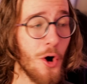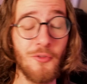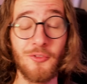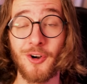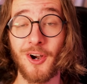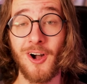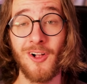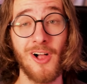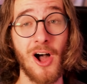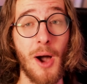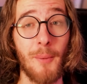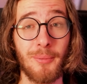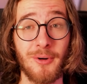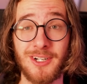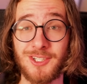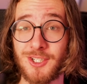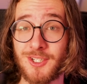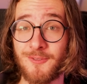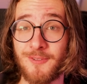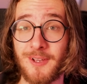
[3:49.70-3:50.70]
Overall,
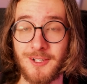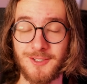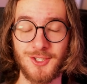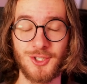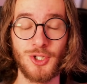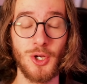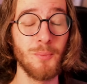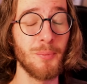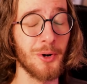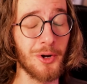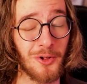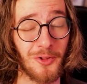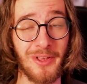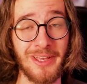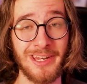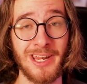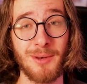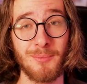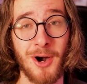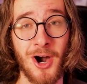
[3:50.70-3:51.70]
Opera just feels super clean and